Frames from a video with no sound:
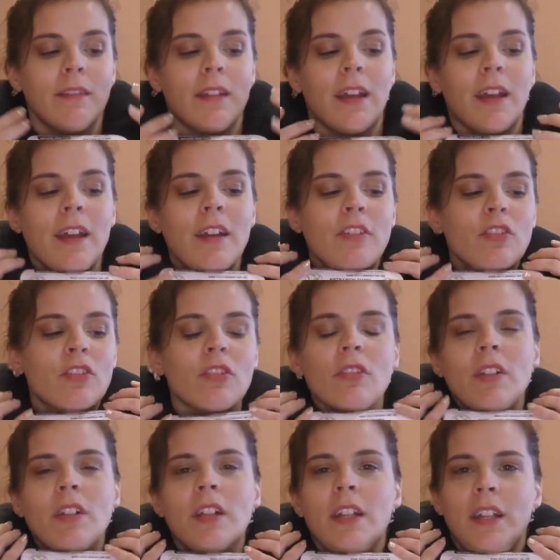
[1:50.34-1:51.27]

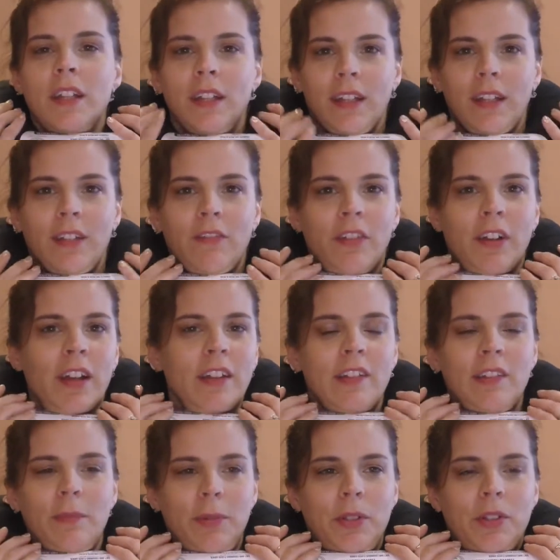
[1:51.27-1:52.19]
actually
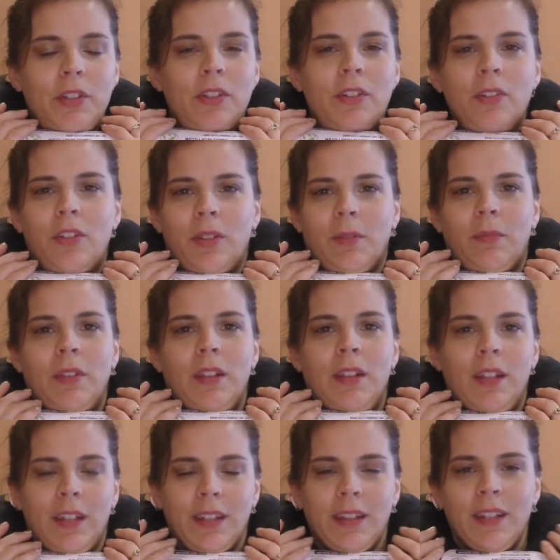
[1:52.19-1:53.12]
advisable to do something
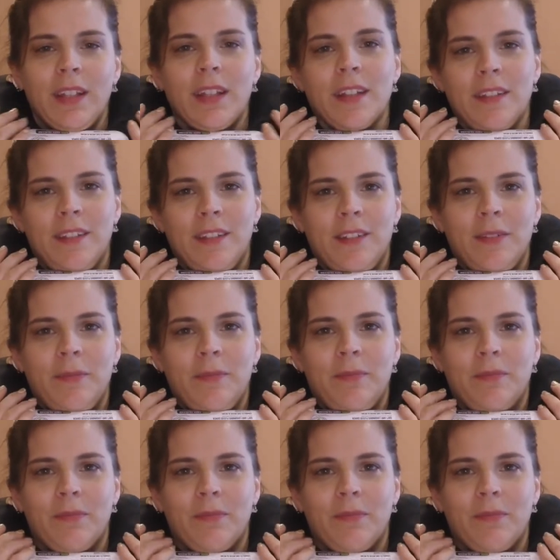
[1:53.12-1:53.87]
like this,